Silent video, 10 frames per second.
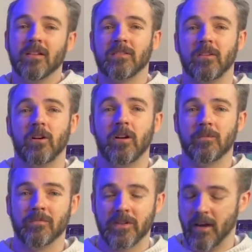
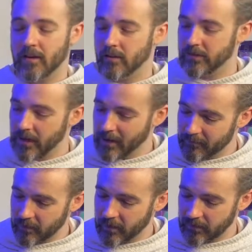So yeah, your setup
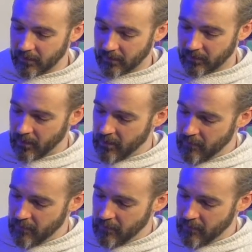for this is